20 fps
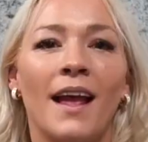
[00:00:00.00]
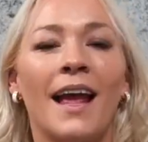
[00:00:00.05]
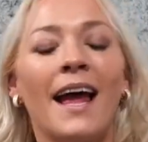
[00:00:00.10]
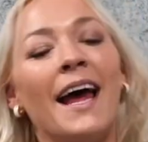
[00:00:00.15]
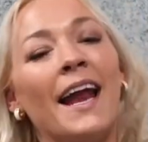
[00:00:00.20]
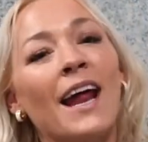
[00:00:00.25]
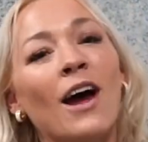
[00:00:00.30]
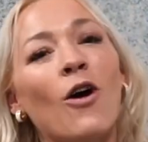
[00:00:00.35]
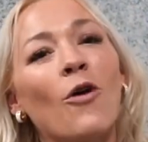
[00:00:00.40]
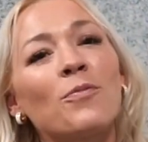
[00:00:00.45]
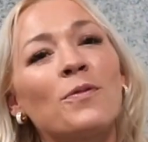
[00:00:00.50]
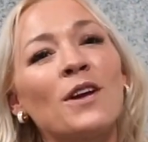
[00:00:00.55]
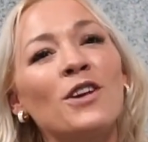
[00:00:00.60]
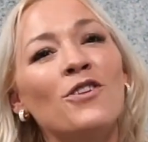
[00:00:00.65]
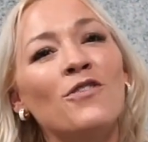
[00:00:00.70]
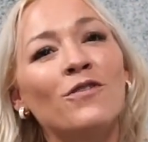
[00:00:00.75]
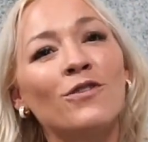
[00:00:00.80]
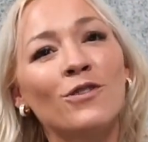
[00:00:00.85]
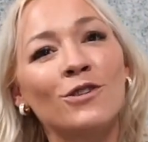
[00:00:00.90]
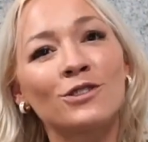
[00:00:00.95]
And I hope that
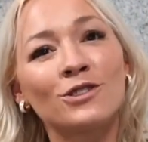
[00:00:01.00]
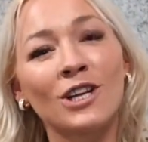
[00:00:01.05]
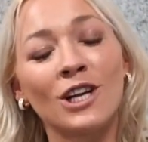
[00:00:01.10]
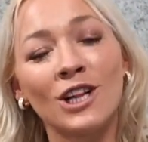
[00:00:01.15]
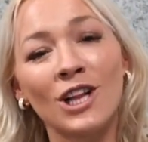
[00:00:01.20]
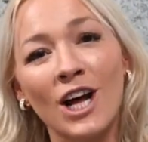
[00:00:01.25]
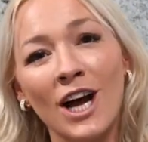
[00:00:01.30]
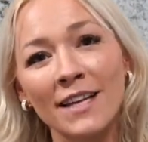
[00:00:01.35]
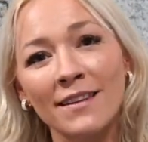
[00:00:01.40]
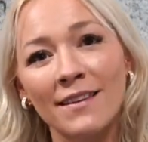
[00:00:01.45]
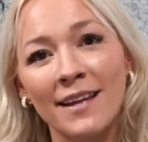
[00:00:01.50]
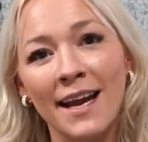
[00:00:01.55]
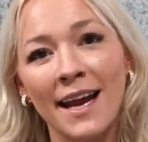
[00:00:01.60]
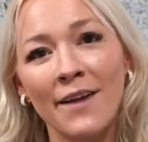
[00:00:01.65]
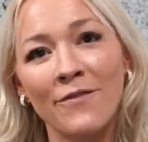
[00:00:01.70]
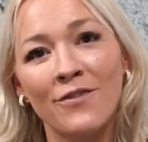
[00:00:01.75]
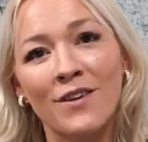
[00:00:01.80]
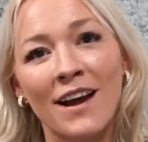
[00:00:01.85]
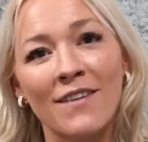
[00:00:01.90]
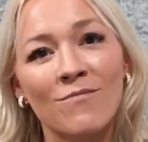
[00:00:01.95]
you've learned a lot
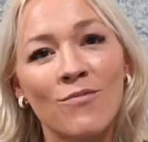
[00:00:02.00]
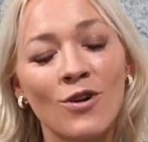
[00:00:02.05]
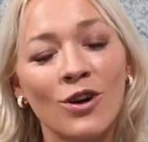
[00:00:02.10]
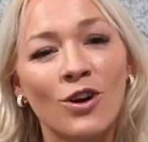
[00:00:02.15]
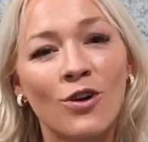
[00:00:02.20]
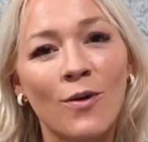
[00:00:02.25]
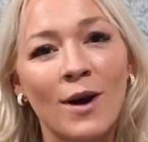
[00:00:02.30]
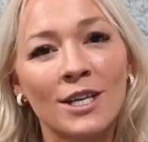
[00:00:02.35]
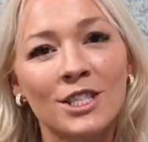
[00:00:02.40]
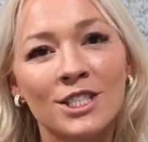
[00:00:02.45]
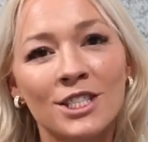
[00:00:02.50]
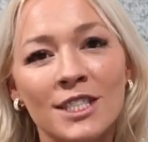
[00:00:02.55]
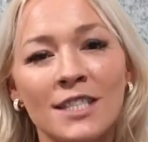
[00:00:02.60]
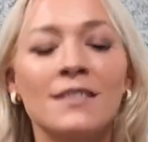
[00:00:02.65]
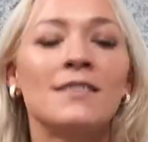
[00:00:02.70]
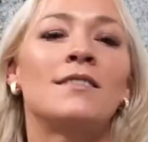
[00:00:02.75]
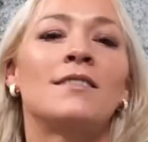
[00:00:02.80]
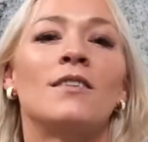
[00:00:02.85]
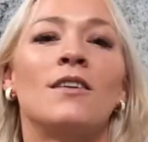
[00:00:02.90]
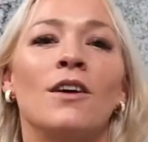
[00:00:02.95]
today. If you have more
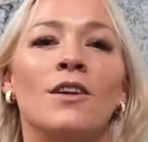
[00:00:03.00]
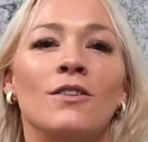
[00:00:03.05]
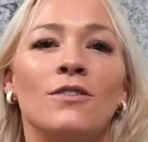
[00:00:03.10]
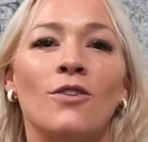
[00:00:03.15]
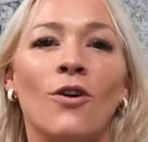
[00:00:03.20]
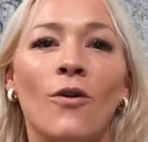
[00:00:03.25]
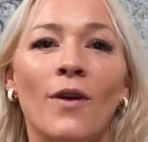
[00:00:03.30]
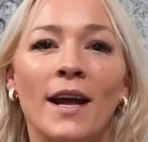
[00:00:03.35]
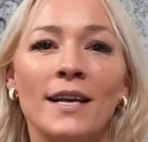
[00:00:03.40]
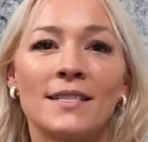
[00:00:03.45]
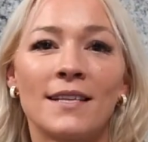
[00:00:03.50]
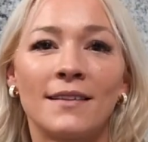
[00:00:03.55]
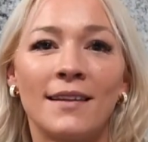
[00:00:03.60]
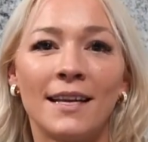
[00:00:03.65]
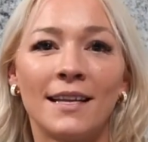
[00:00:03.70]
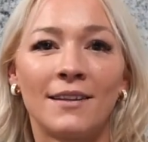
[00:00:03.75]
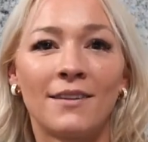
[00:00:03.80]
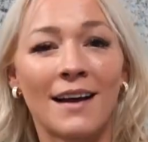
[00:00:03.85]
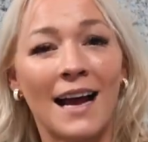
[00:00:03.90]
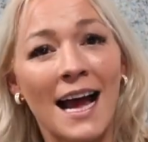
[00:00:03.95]
questions, don't
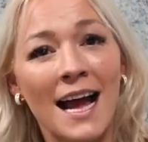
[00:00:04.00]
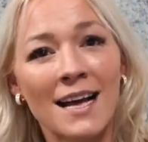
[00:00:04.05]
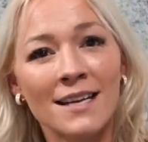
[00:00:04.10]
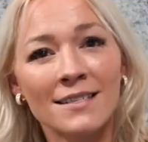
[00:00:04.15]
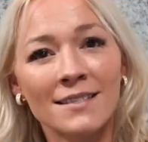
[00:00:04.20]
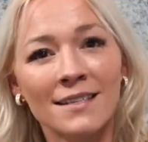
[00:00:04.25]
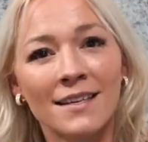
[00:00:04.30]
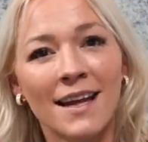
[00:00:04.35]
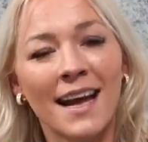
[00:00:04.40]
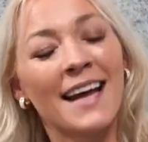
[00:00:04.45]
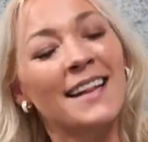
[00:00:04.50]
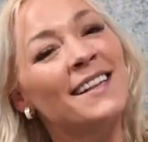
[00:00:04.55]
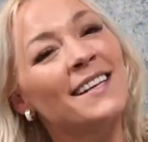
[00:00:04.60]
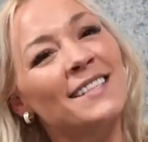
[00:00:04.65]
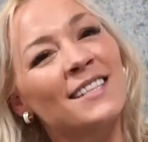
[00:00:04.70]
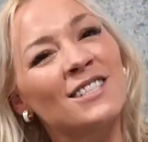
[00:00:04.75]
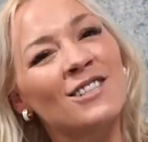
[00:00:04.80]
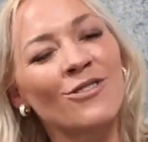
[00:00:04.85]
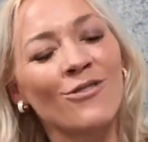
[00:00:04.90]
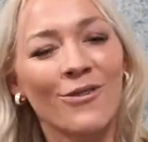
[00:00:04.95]
hesitate to ask. And
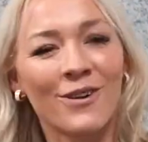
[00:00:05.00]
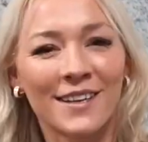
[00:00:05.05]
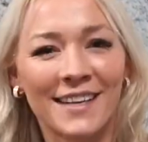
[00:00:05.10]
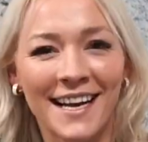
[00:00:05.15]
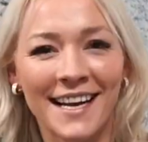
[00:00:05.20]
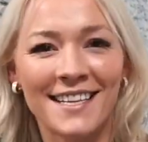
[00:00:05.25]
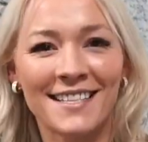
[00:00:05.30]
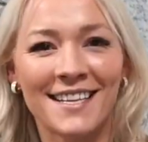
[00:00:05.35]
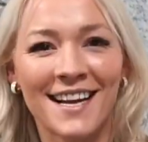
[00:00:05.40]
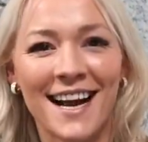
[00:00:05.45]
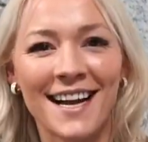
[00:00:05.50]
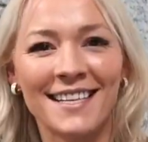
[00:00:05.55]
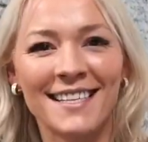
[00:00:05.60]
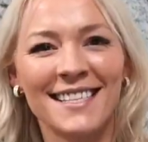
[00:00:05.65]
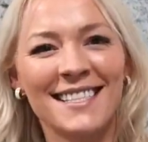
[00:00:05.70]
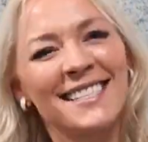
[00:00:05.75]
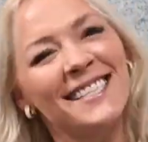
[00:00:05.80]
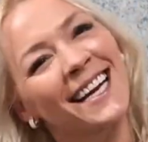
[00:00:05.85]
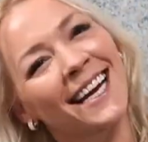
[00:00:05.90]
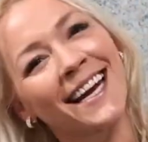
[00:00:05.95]
this is Lauren K Design,
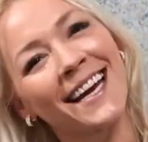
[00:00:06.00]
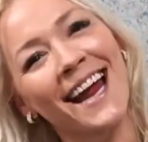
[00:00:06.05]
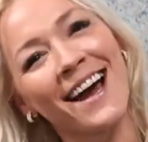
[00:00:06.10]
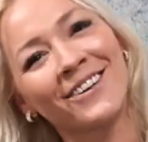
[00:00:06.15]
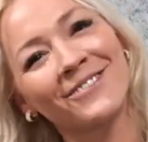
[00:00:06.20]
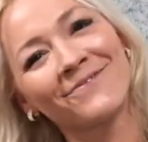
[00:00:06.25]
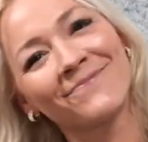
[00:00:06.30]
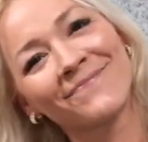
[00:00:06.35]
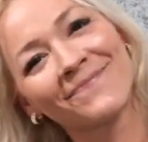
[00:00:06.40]
checking out.